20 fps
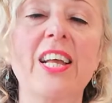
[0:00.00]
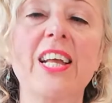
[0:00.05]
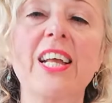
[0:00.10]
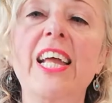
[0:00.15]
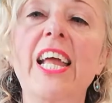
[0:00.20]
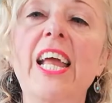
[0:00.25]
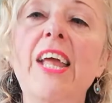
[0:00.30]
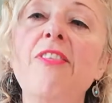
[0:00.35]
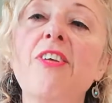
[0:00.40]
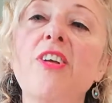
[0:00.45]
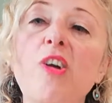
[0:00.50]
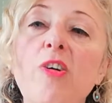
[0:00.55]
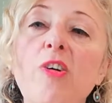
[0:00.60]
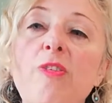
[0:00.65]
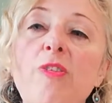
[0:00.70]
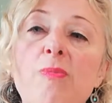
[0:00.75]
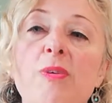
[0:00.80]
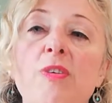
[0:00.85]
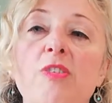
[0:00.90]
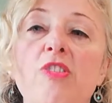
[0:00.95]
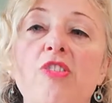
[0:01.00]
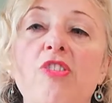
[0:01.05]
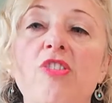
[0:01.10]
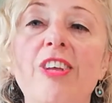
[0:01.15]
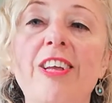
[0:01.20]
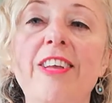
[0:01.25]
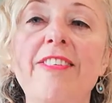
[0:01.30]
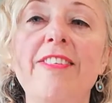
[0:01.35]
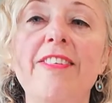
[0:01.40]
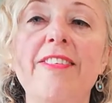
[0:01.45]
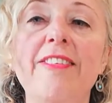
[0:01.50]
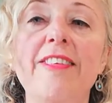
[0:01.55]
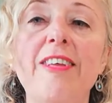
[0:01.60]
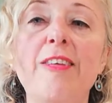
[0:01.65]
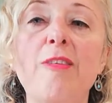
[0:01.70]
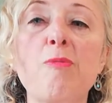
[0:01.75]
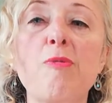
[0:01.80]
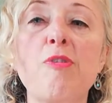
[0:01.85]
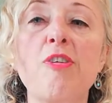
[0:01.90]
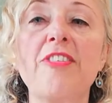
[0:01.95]
In the Gospels, Jesus is
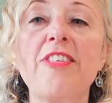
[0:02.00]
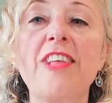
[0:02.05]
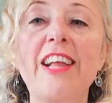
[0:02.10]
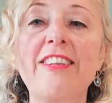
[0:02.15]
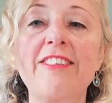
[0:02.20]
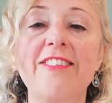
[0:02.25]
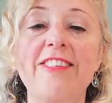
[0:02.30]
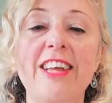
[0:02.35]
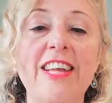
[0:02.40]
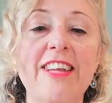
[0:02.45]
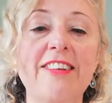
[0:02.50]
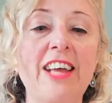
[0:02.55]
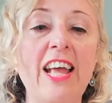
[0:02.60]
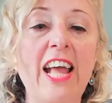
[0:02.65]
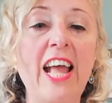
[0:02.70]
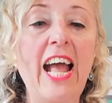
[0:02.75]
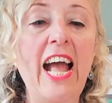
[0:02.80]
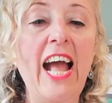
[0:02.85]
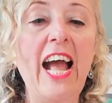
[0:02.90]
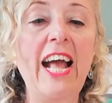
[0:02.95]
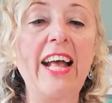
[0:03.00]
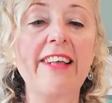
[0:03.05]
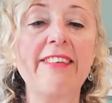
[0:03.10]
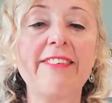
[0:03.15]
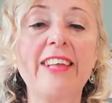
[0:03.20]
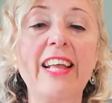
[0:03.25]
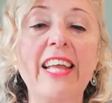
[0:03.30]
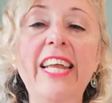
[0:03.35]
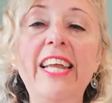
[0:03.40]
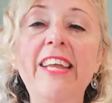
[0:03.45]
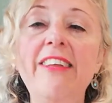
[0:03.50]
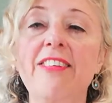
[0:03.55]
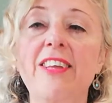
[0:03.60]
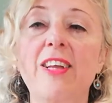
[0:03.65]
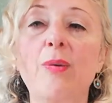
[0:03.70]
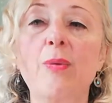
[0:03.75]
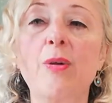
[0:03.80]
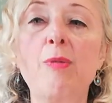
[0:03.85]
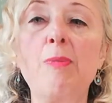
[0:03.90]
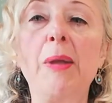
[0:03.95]
presented as eating
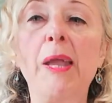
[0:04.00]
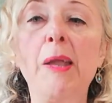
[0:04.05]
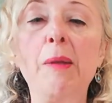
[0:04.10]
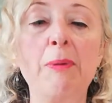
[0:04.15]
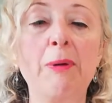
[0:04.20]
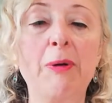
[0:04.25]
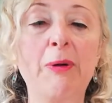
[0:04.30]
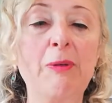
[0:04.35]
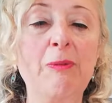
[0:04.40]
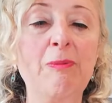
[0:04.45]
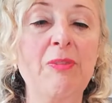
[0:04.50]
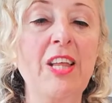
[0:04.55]
with people,